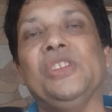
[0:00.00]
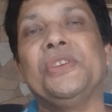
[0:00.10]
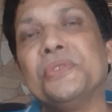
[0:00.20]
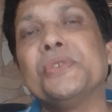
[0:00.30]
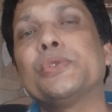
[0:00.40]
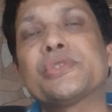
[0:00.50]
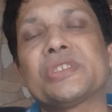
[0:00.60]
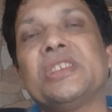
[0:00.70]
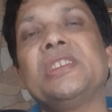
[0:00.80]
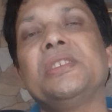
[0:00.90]
you need to
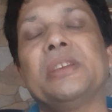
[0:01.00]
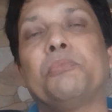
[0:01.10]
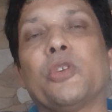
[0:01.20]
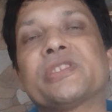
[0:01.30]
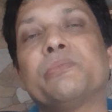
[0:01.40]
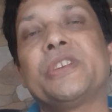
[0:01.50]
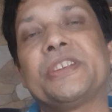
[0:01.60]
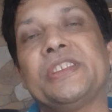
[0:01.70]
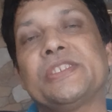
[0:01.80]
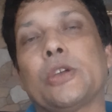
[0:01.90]
see the
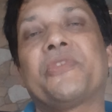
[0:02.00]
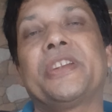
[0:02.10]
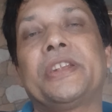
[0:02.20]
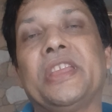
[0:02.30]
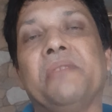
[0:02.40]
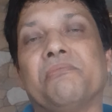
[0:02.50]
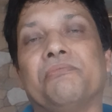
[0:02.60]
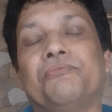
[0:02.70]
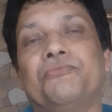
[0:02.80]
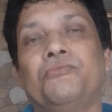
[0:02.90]
possibilities of a
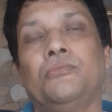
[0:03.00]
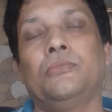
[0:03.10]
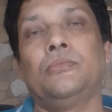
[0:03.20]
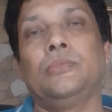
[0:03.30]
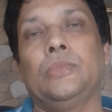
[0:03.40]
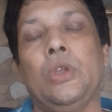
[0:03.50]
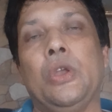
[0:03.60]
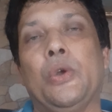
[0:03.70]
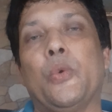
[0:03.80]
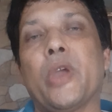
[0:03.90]
team
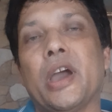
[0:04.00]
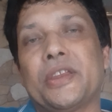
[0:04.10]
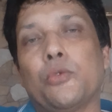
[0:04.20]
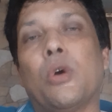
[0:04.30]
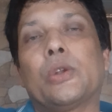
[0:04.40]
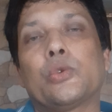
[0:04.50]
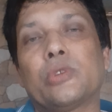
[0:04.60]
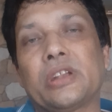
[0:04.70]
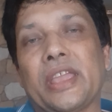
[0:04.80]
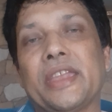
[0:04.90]
where you want
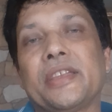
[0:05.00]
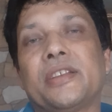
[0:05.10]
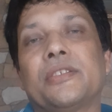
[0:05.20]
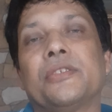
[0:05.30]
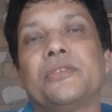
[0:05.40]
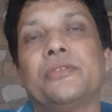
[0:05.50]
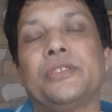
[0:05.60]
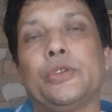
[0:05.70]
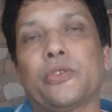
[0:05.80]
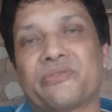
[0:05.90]
to take your